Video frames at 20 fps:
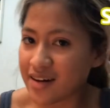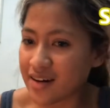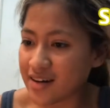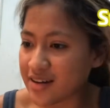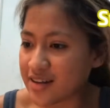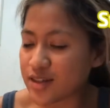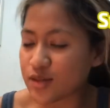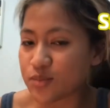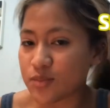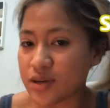
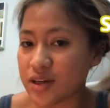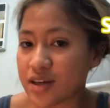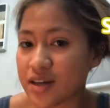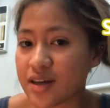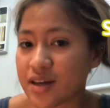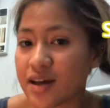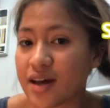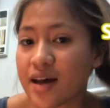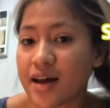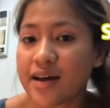it's
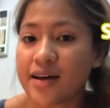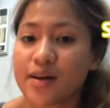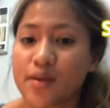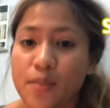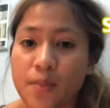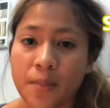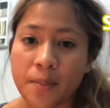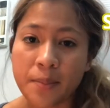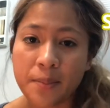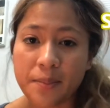me. I
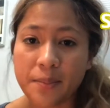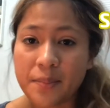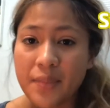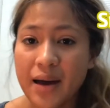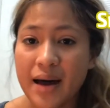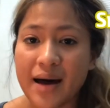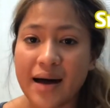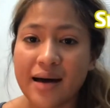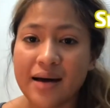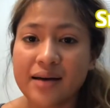am
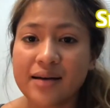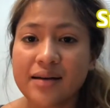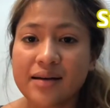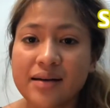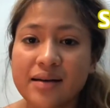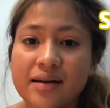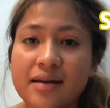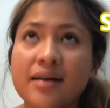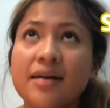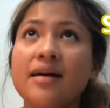back.
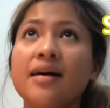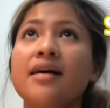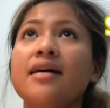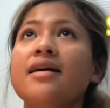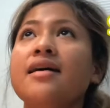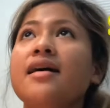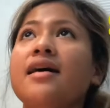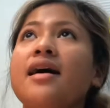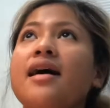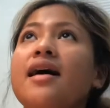
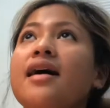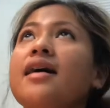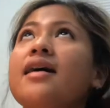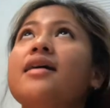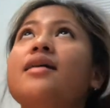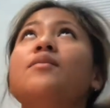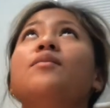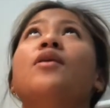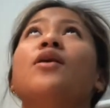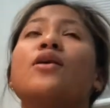I
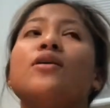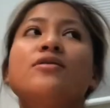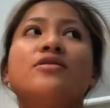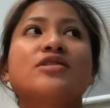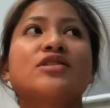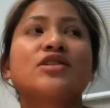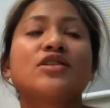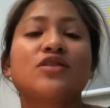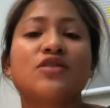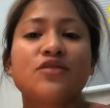am
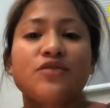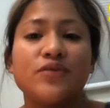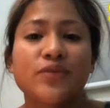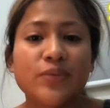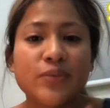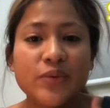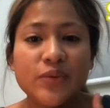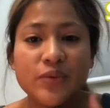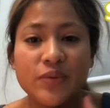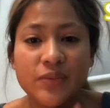also
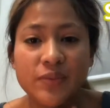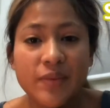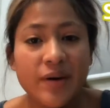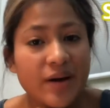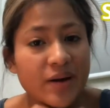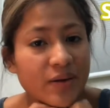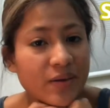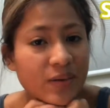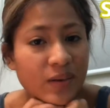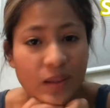filming with my
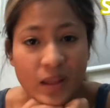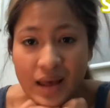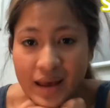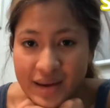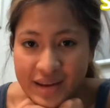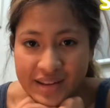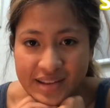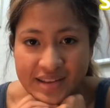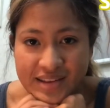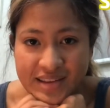new
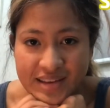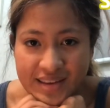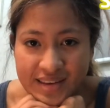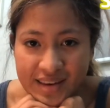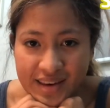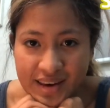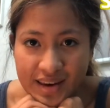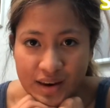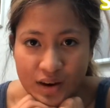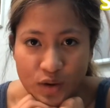lights.
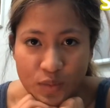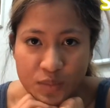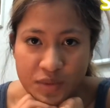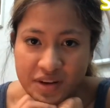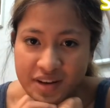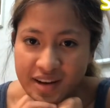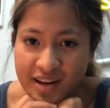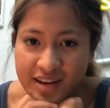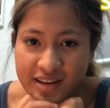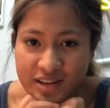I hope you
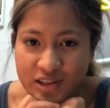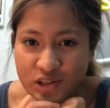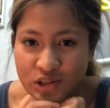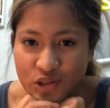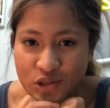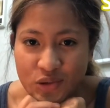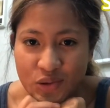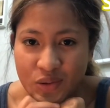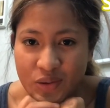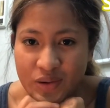guys
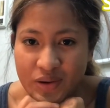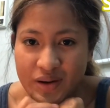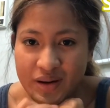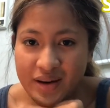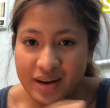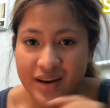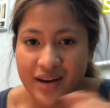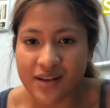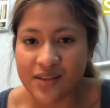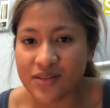enjoy,
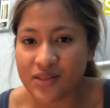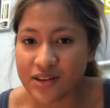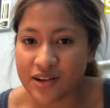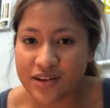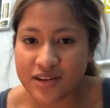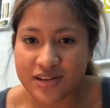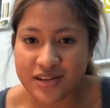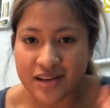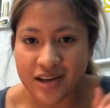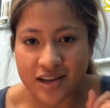and
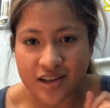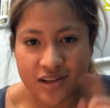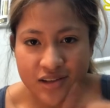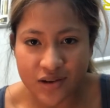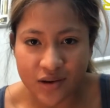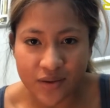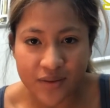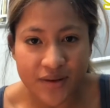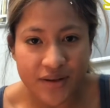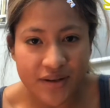let's get
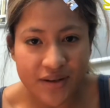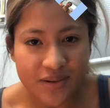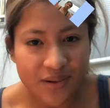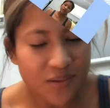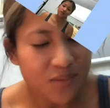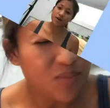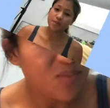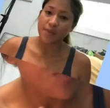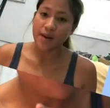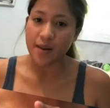started. I
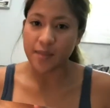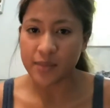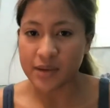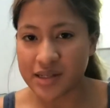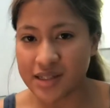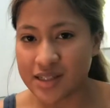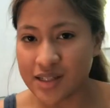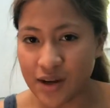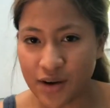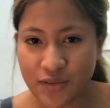took it upon
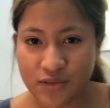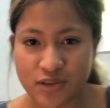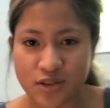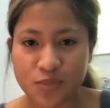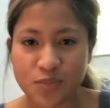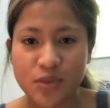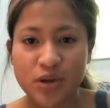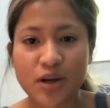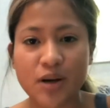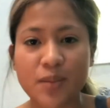myself to
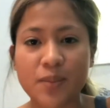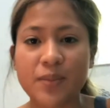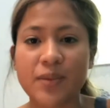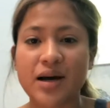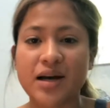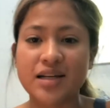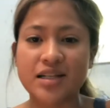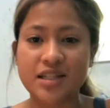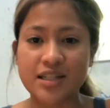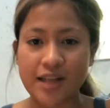put up
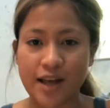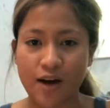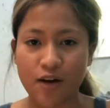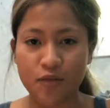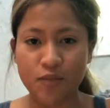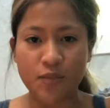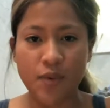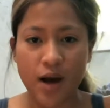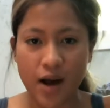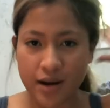my
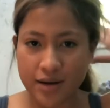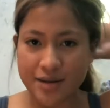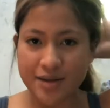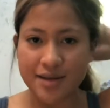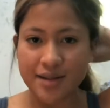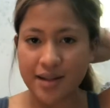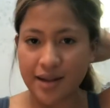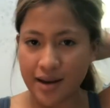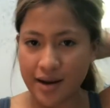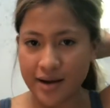
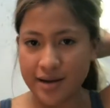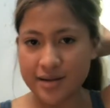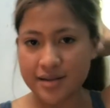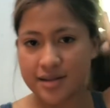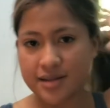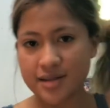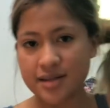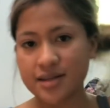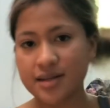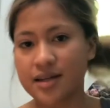softbox
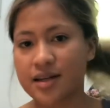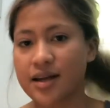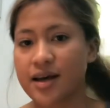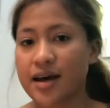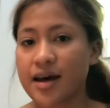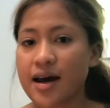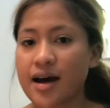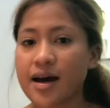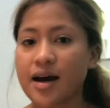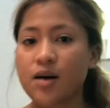lights
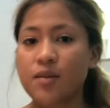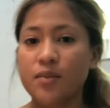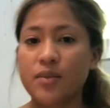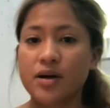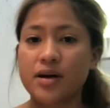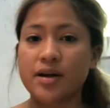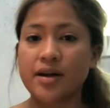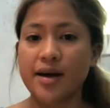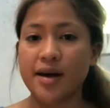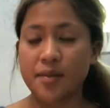today. I got them
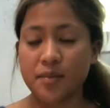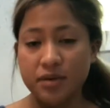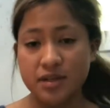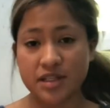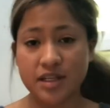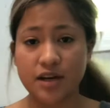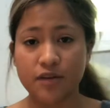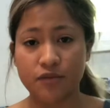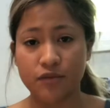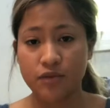on
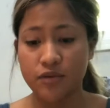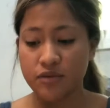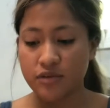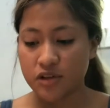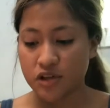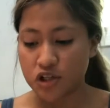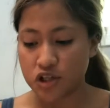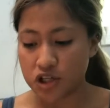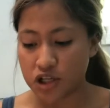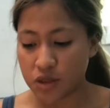Amazon for really
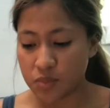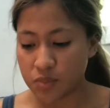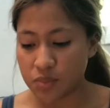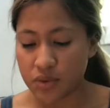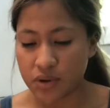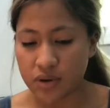cheap.